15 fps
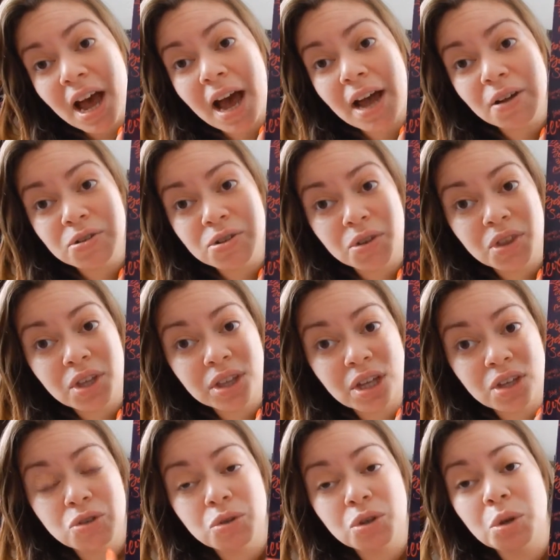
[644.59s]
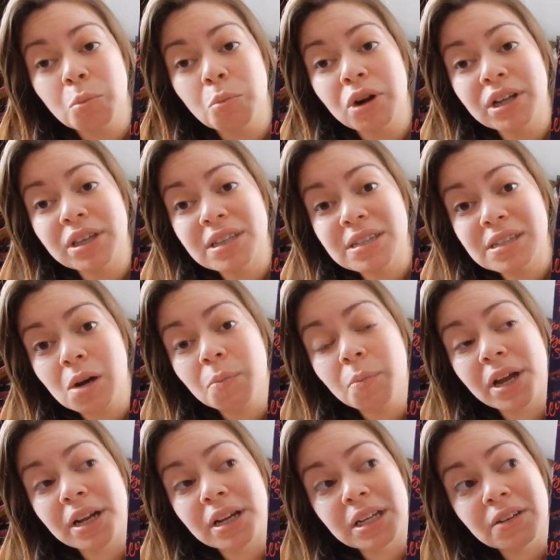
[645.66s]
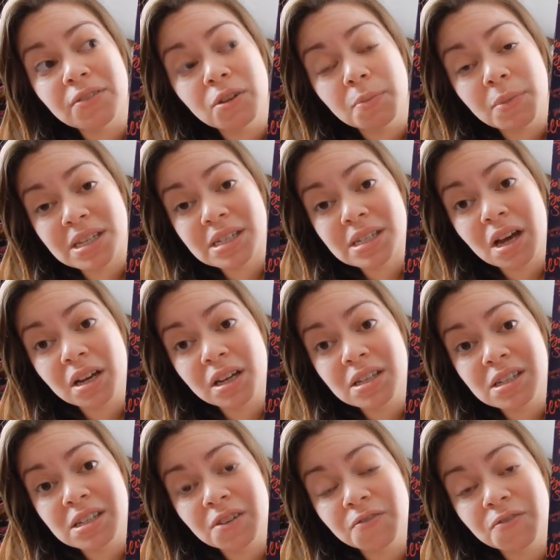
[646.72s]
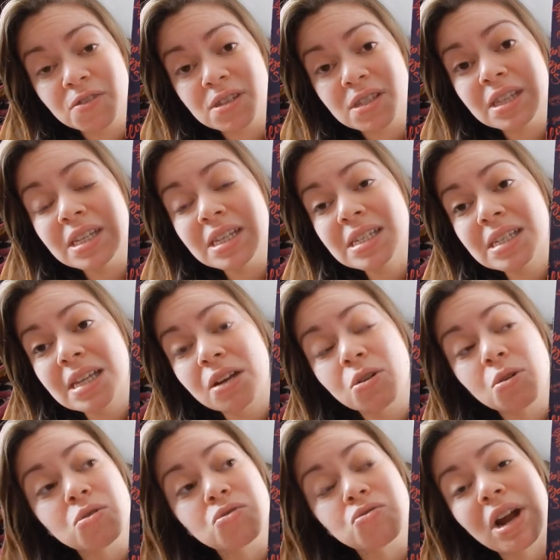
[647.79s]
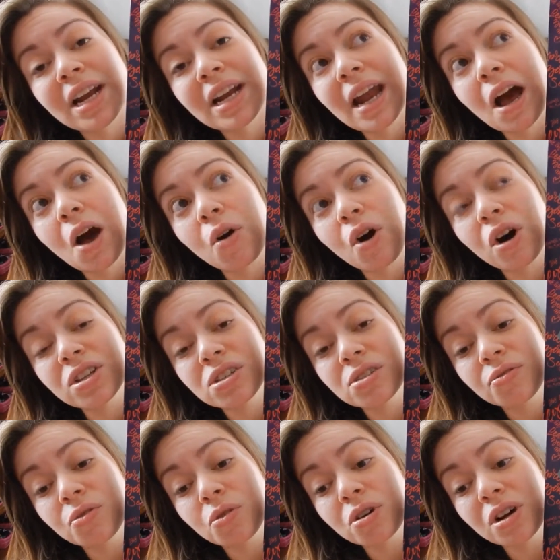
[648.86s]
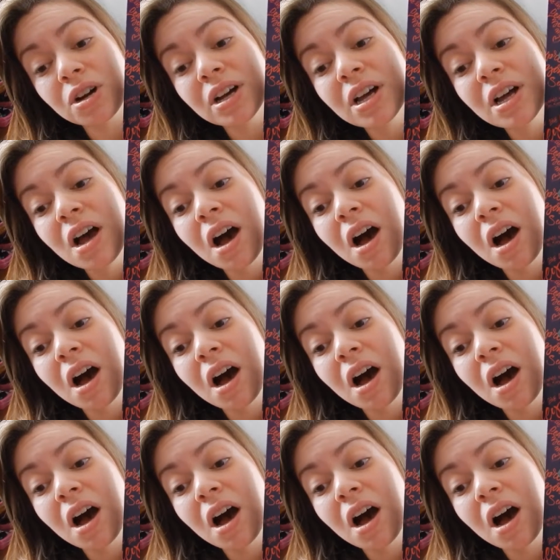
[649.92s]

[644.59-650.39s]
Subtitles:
I also think that you can break these up and give them as stocking stuffers. This set goes right now on Sephora